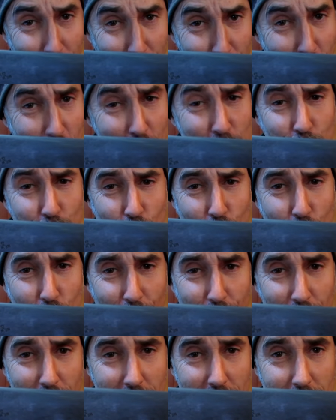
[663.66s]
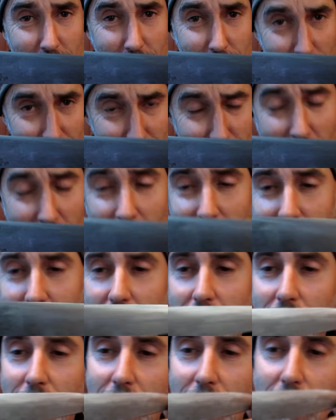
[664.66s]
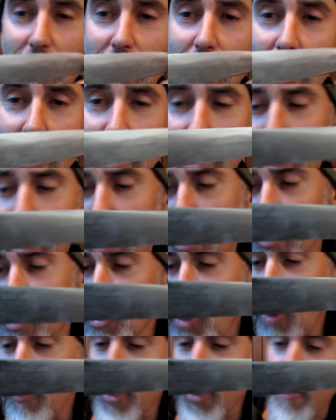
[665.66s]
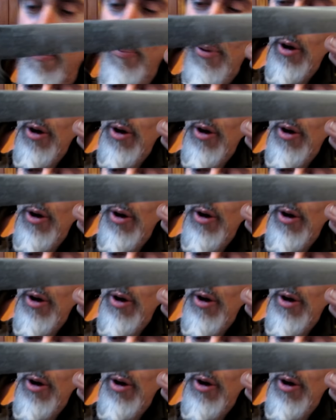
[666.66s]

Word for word: a flash word for rust. Okay, now to stop that